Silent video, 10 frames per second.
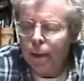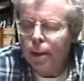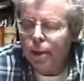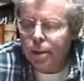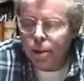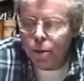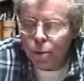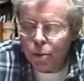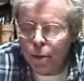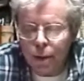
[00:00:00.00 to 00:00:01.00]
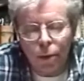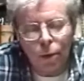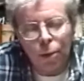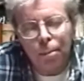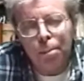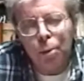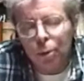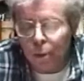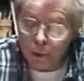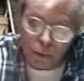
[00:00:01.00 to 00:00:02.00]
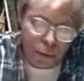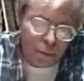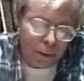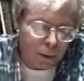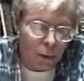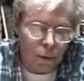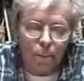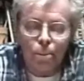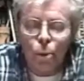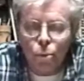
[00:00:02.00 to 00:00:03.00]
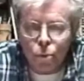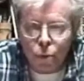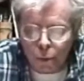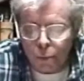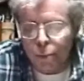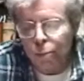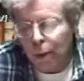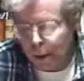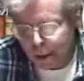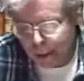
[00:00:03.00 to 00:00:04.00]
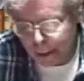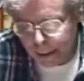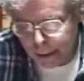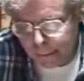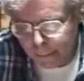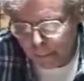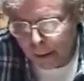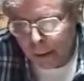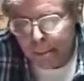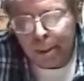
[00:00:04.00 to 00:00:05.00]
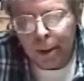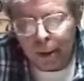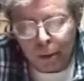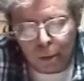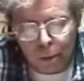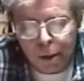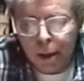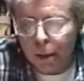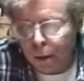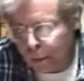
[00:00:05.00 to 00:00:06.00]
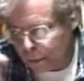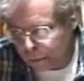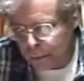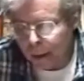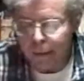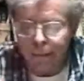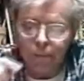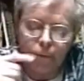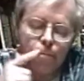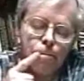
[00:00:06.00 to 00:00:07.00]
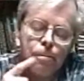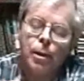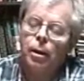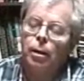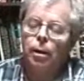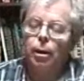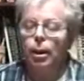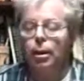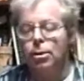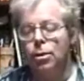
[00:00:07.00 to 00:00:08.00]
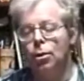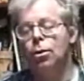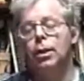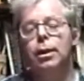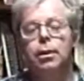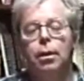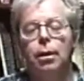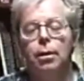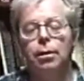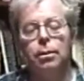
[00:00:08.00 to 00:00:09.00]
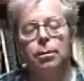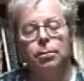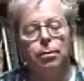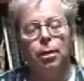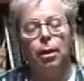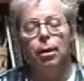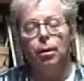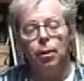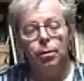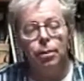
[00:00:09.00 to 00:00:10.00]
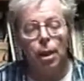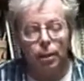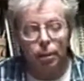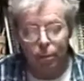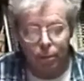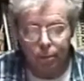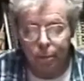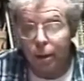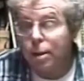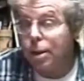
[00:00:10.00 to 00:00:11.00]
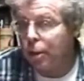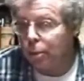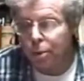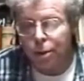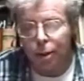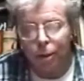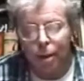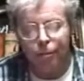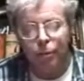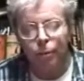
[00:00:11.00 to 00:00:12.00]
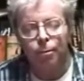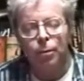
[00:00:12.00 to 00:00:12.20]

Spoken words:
This is usually called or used to be called the Proto-Renaissance, Proto hyphen. That is early, not continuous thereafter.